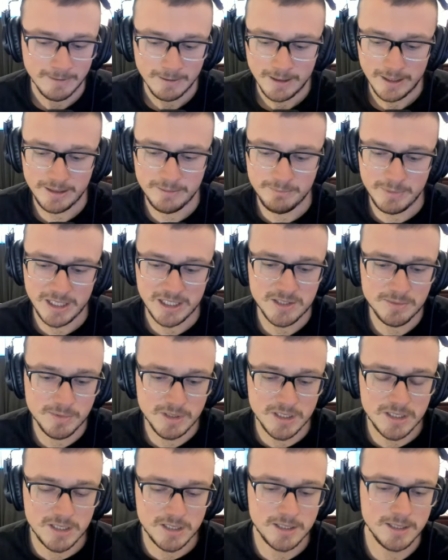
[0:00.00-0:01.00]
it makes
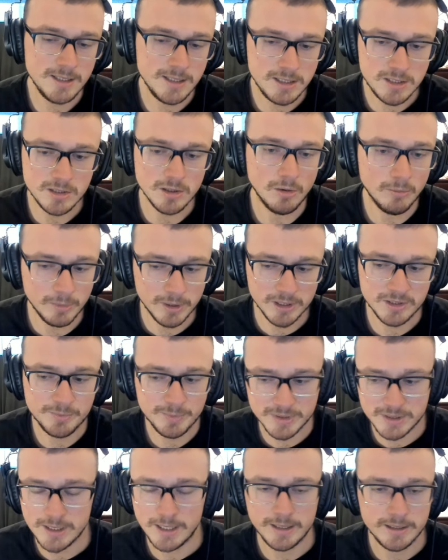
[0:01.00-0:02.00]
me see so much
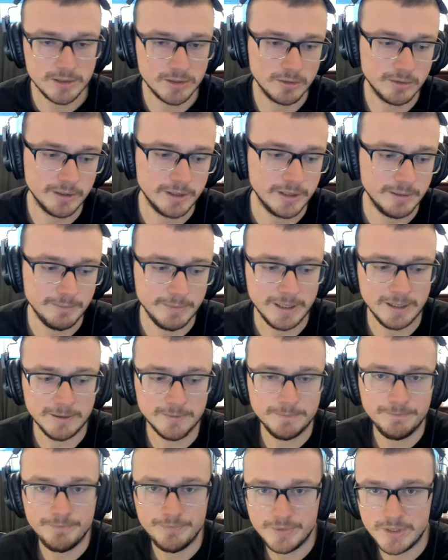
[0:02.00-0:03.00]
potential in it,
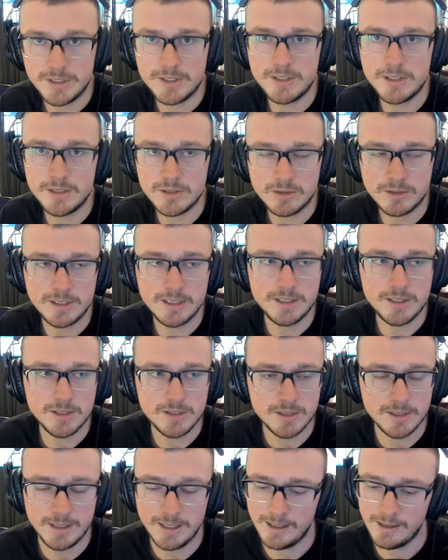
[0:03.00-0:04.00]
man. This is this
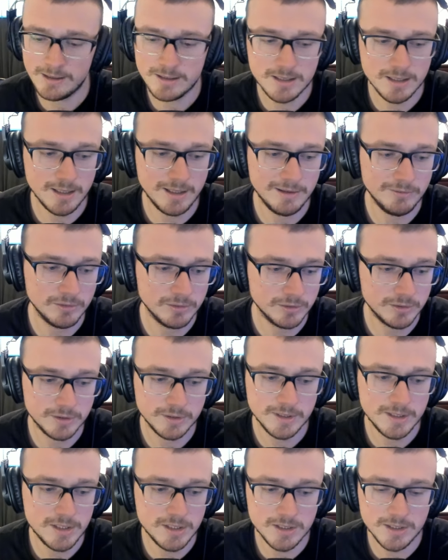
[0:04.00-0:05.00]
is next level.
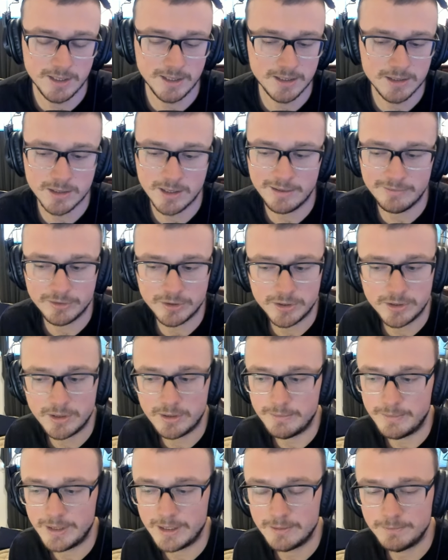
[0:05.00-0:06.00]
This is next level
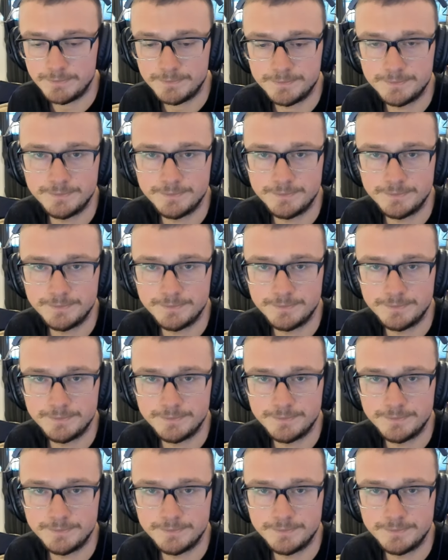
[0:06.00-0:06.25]
shit, man.